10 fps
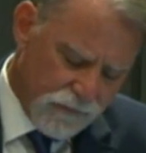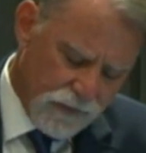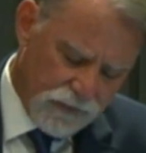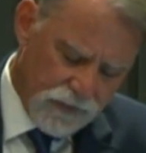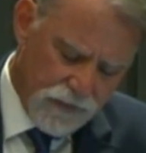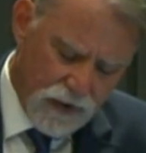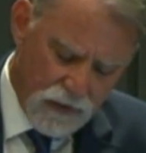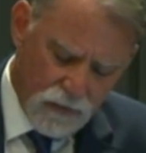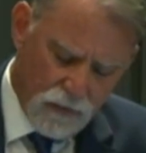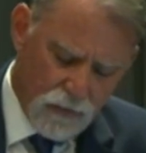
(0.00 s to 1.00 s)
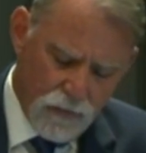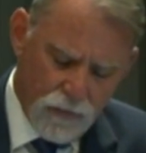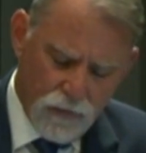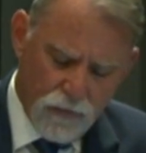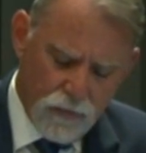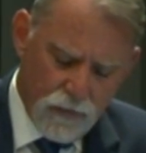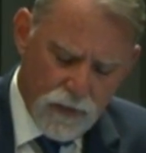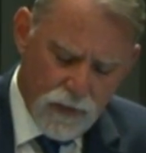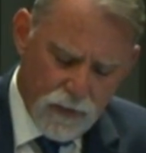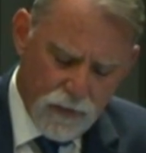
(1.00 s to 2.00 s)
First of all,
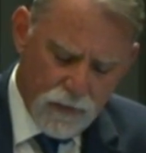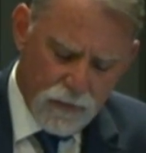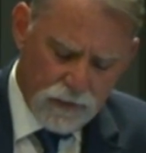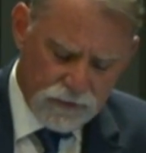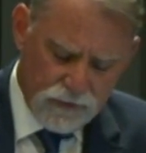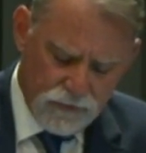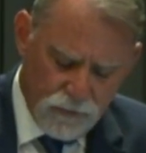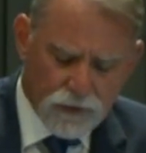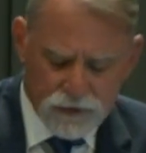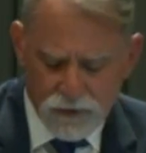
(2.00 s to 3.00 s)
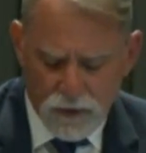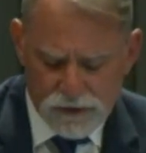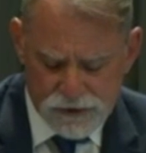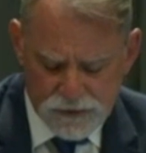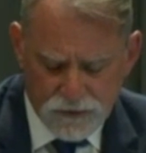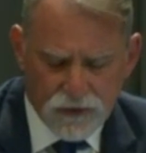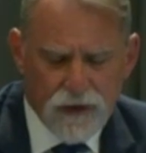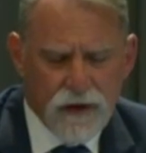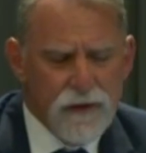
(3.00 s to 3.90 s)
well, two questions.